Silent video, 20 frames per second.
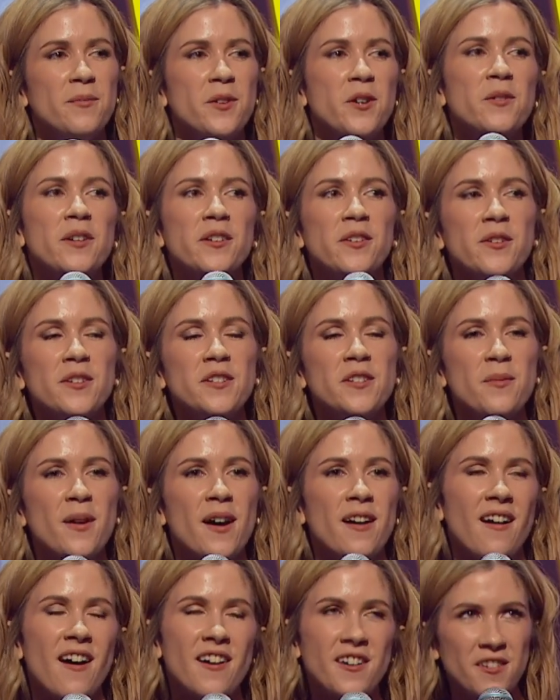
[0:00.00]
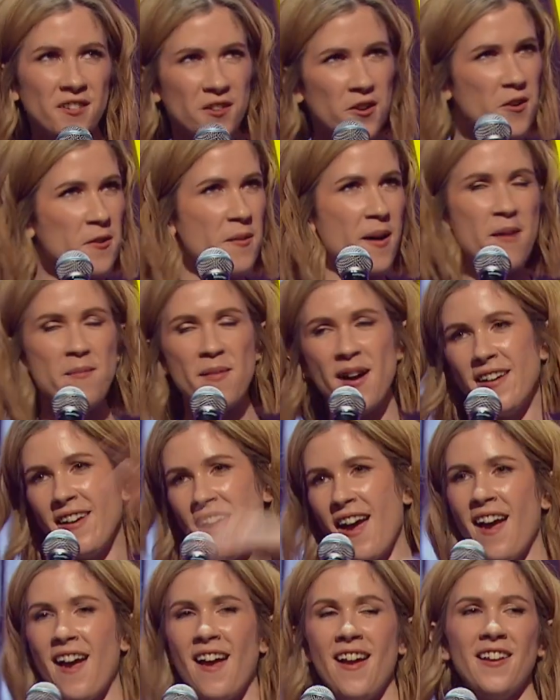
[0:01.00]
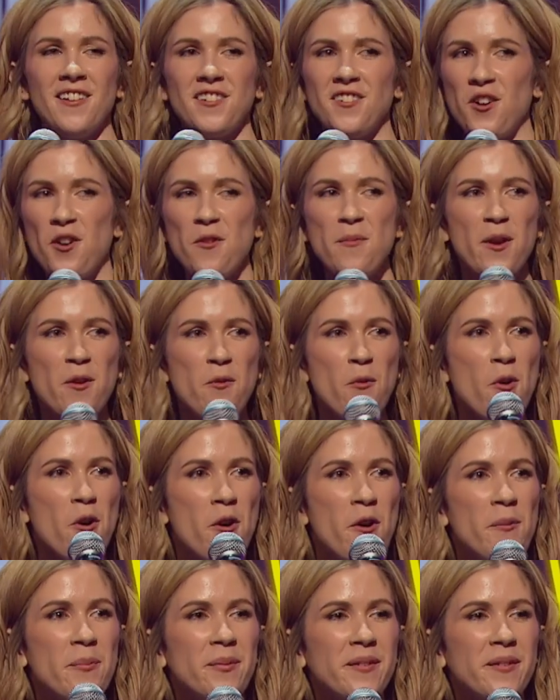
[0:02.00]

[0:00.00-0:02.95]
No one knows about it. I just go about my day. It's no big whoop.